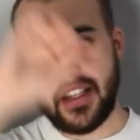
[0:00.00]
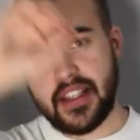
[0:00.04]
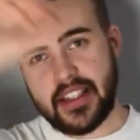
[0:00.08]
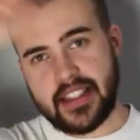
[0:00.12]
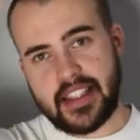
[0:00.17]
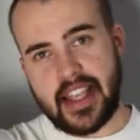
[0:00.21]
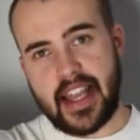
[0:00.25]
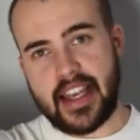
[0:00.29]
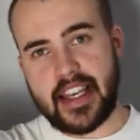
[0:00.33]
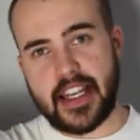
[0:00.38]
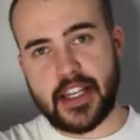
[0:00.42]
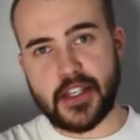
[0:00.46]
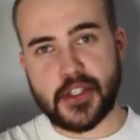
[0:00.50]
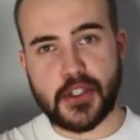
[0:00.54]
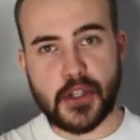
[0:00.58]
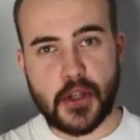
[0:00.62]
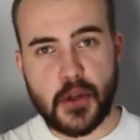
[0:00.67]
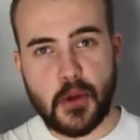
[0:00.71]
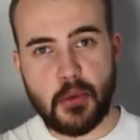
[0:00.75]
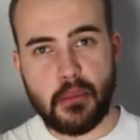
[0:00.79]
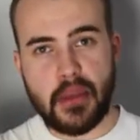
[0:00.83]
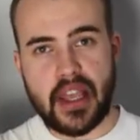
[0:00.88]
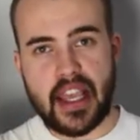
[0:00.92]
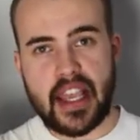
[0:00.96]
send it
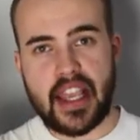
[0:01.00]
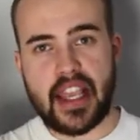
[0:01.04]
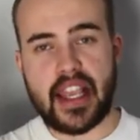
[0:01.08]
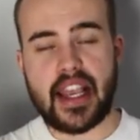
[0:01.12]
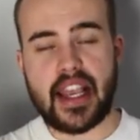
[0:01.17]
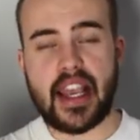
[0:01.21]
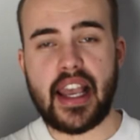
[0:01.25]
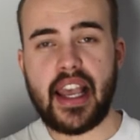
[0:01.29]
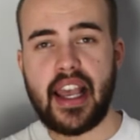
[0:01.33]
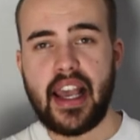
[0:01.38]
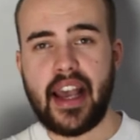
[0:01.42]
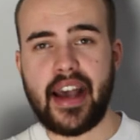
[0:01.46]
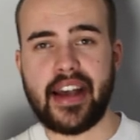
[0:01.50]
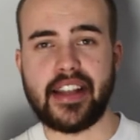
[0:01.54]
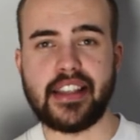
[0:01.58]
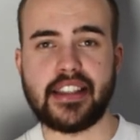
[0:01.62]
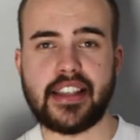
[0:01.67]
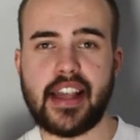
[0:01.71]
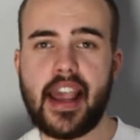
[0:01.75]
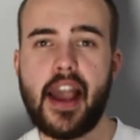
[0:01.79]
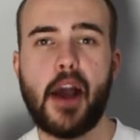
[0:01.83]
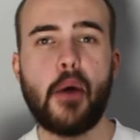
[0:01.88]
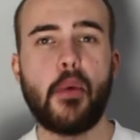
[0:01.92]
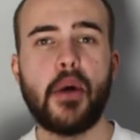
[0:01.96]
to me and
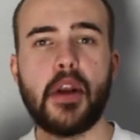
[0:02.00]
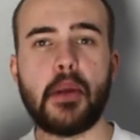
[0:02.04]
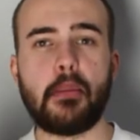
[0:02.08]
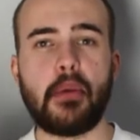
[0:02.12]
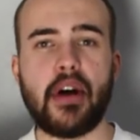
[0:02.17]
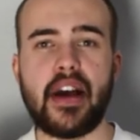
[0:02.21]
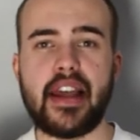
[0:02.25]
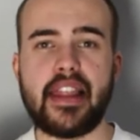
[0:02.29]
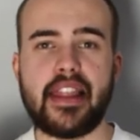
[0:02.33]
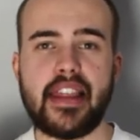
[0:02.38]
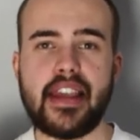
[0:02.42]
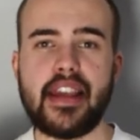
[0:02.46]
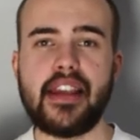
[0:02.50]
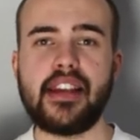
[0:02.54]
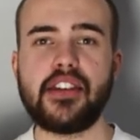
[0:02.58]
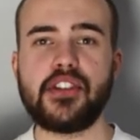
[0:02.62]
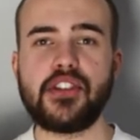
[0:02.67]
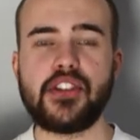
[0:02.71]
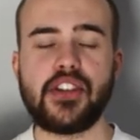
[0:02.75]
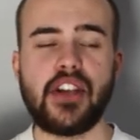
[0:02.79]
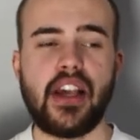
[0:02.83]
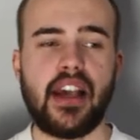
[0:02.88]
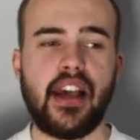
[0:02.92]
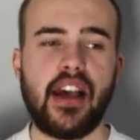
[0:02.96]
say, I want to buy
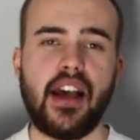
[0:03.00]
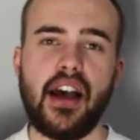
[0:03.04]
this